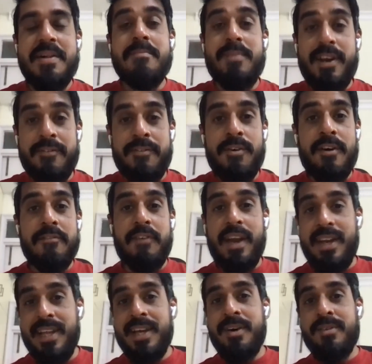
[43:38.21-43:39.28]
But if you are
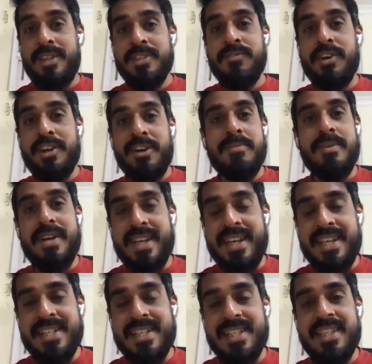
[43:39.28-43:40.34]
finding out these
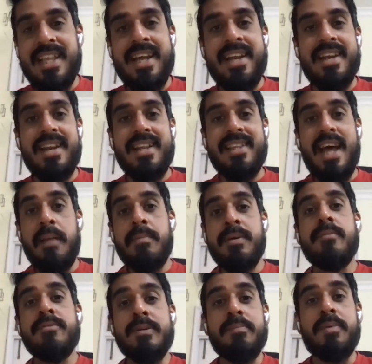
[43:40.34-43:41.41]
vulnerabilities, then that
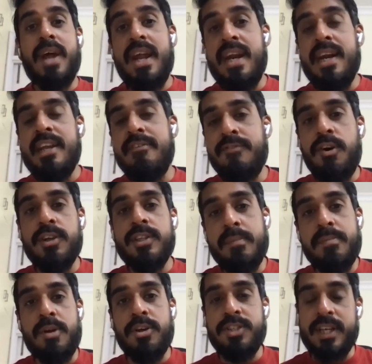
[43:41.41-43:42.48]
becomes a priority for the
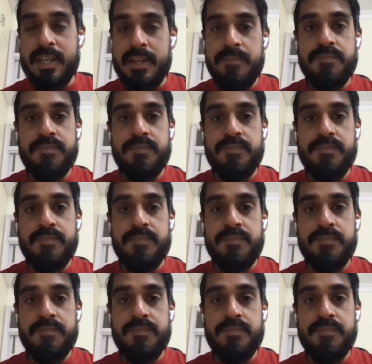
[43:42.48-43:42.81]
project.